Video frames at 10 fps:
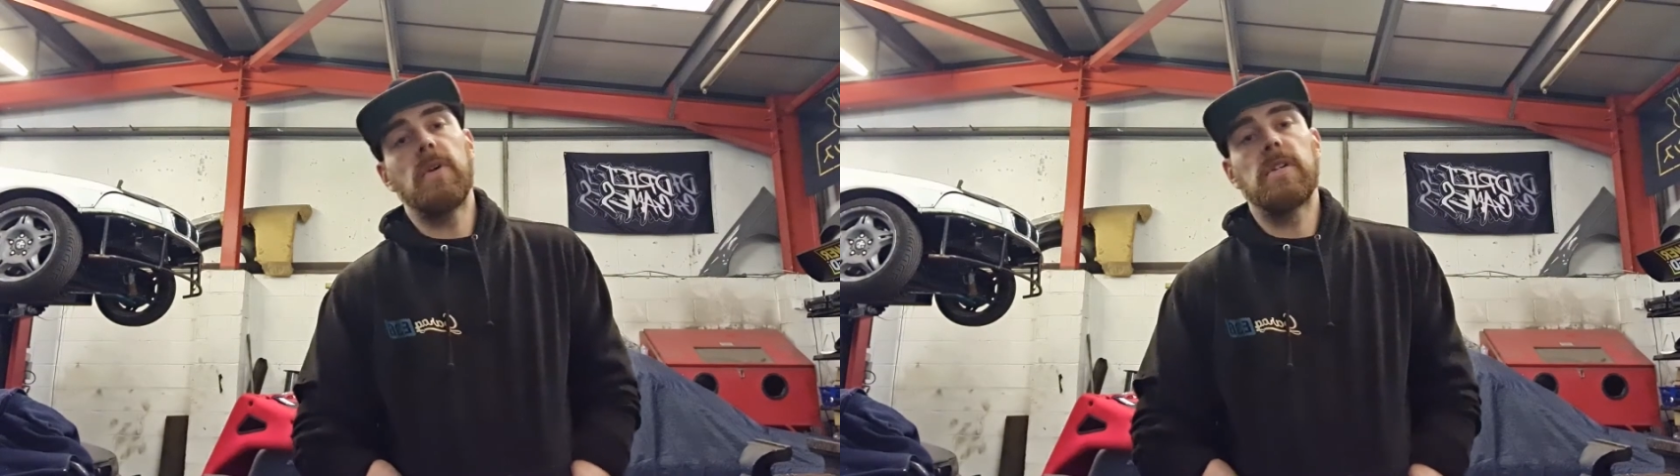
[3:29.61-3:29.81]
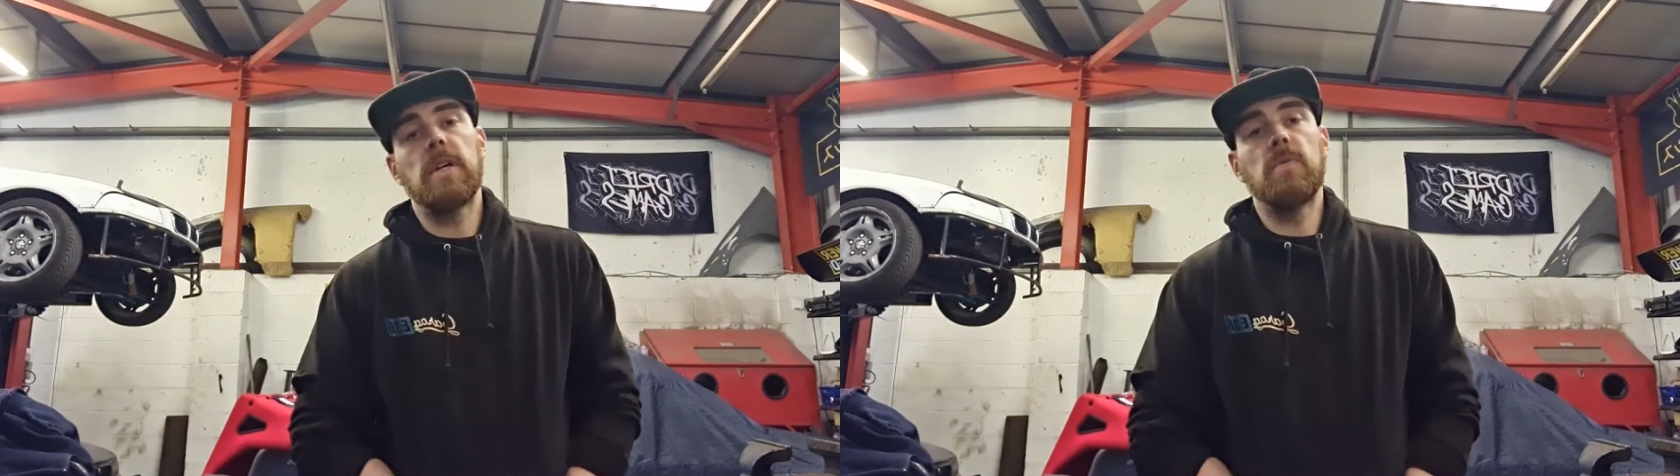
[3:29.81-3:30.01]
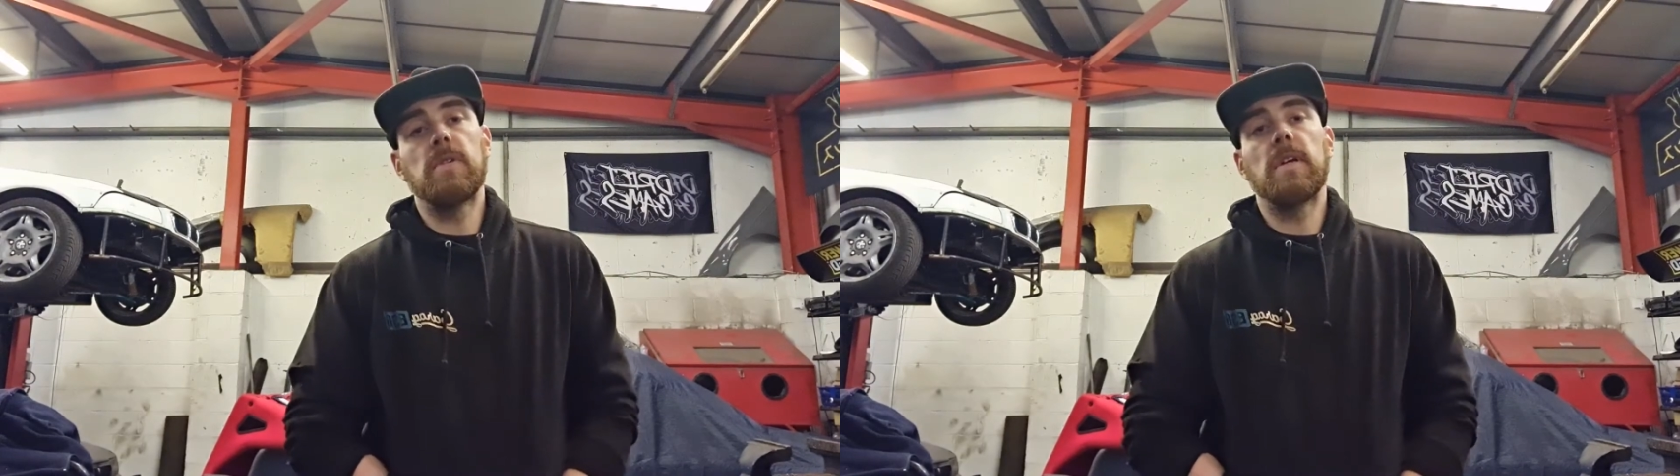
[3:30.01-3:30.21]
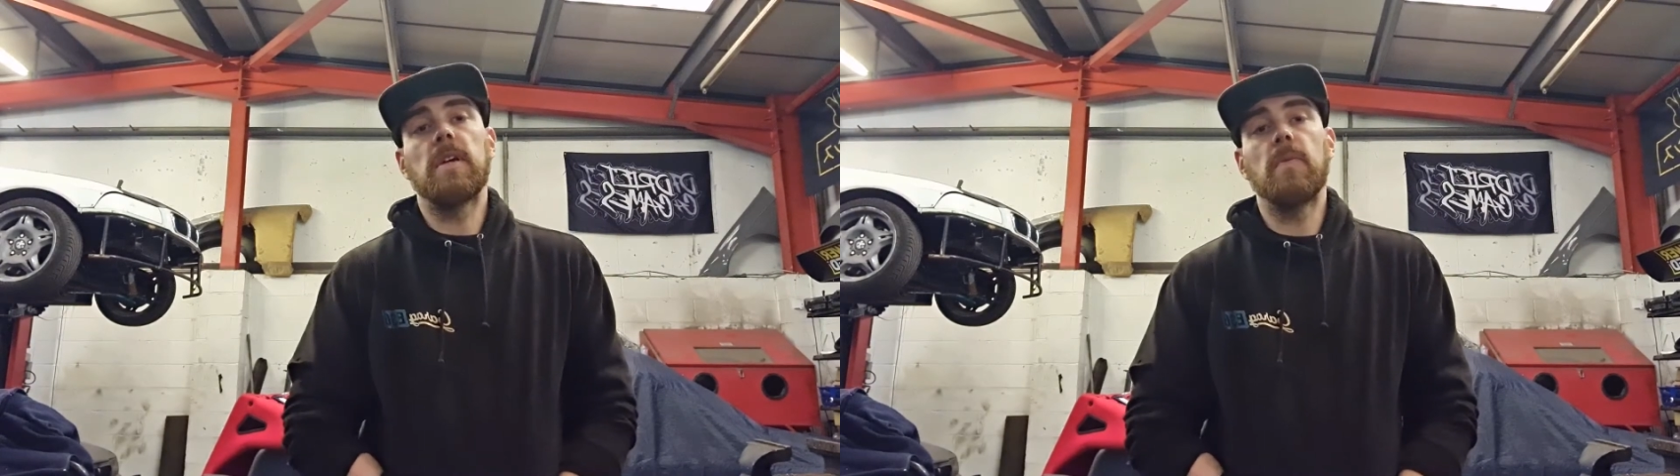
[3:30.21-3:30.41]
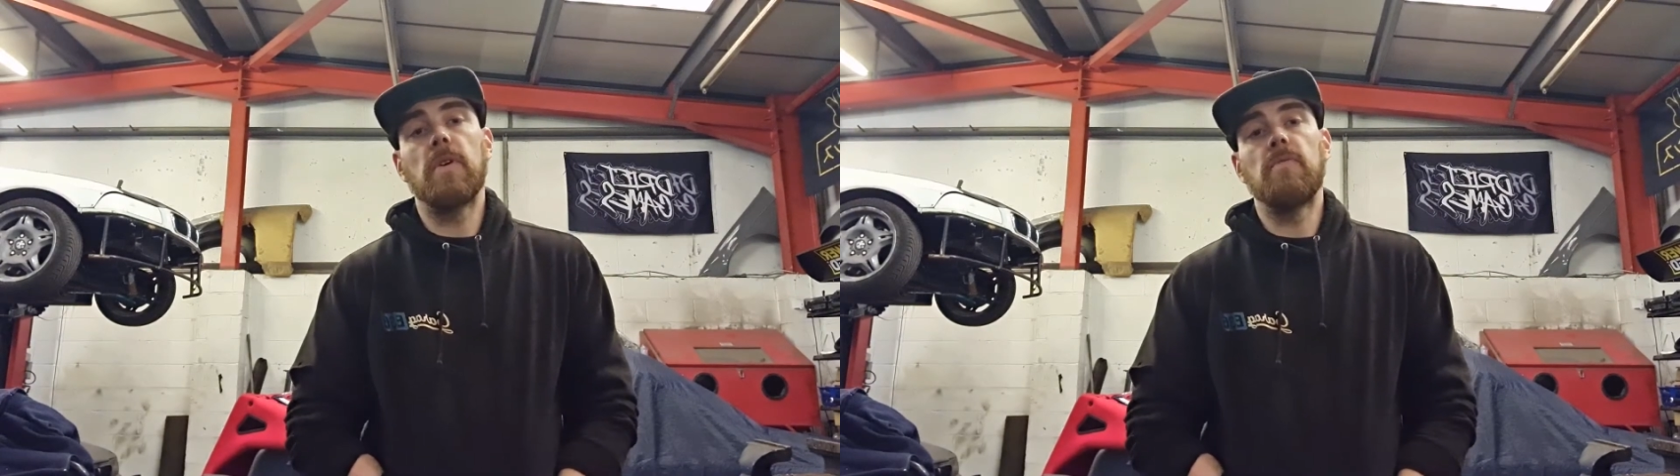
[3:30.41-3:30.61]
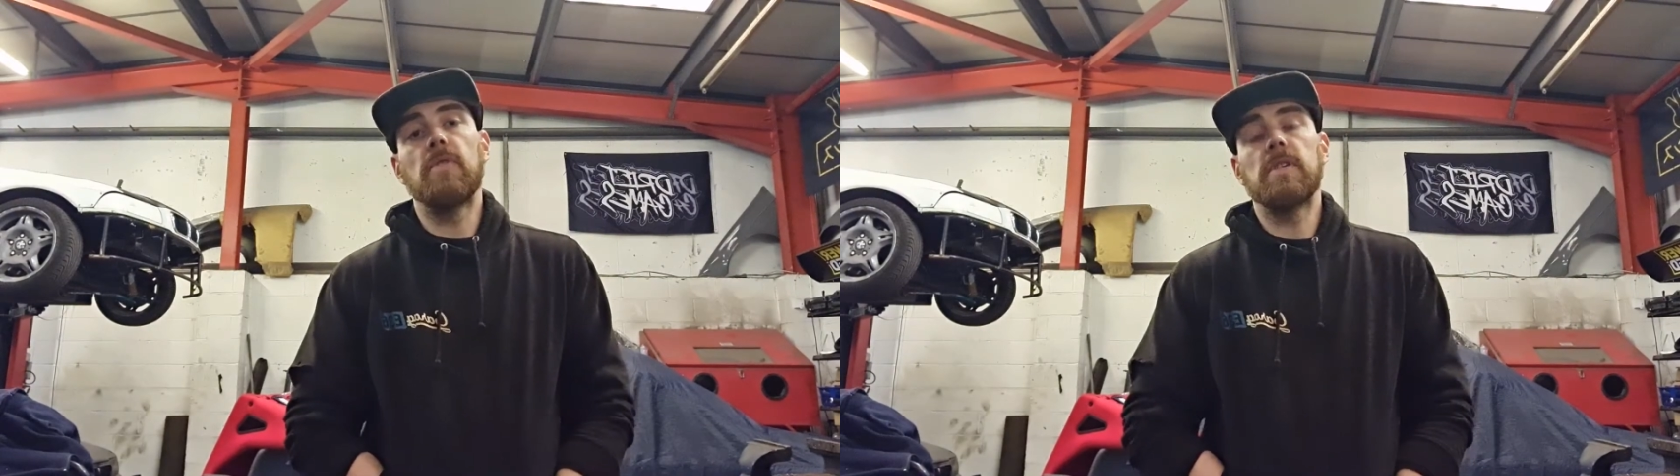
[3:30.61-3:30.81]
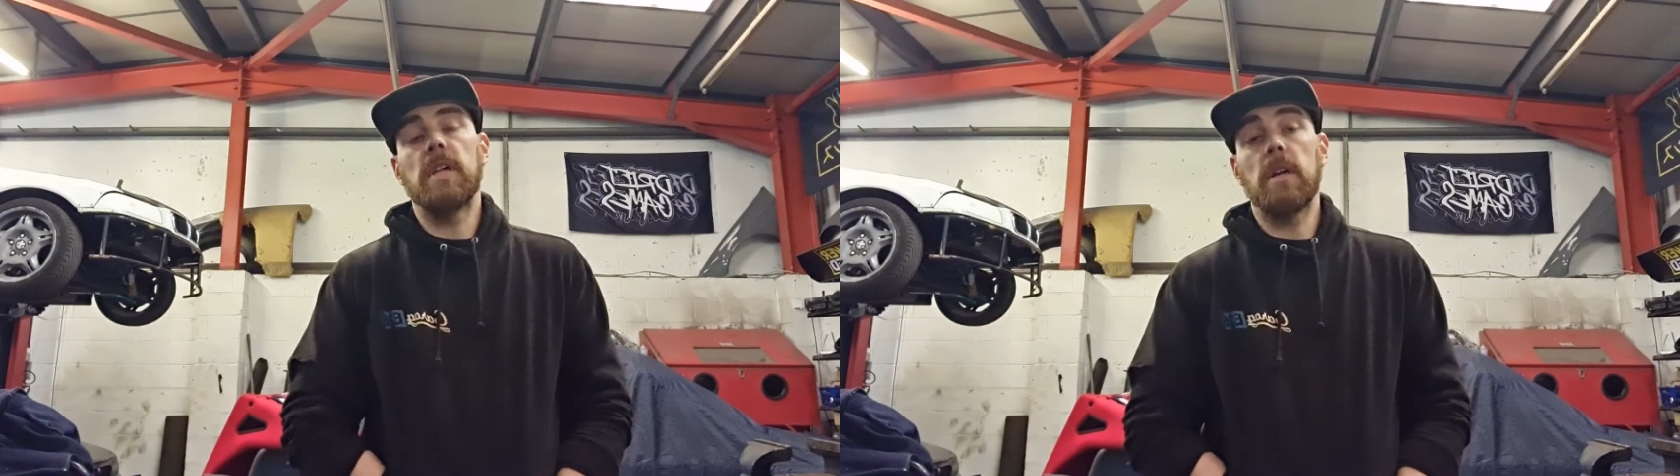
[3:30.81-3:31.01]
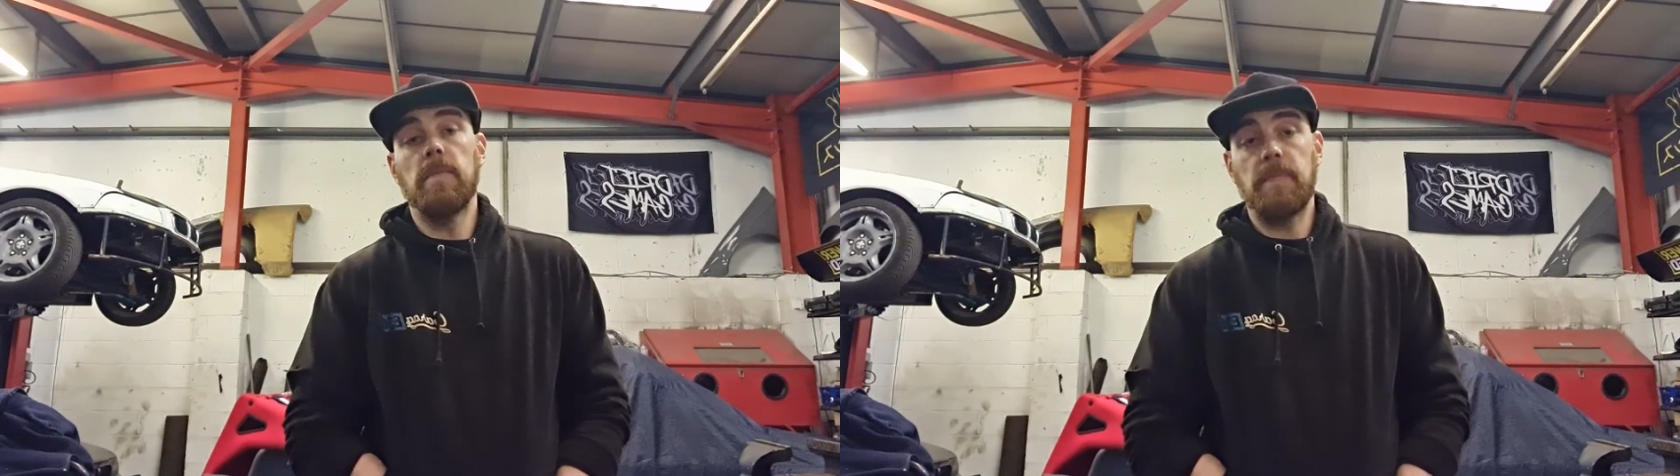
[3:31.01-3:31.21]
what it sounds like and what it runs
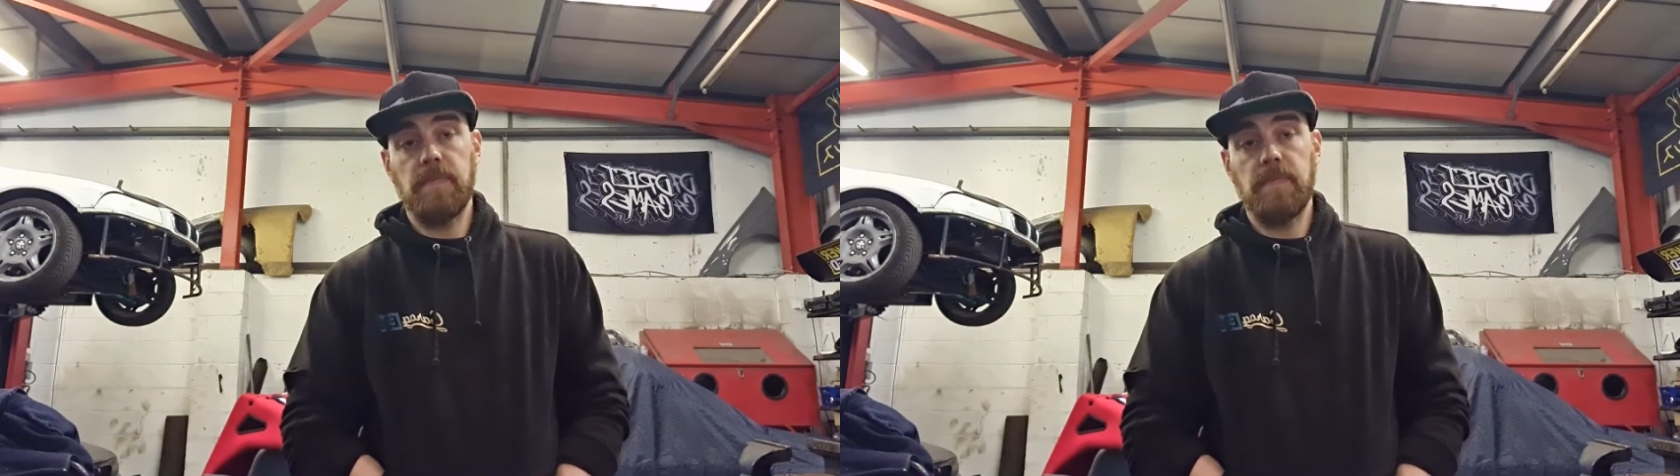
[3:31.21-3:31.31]
like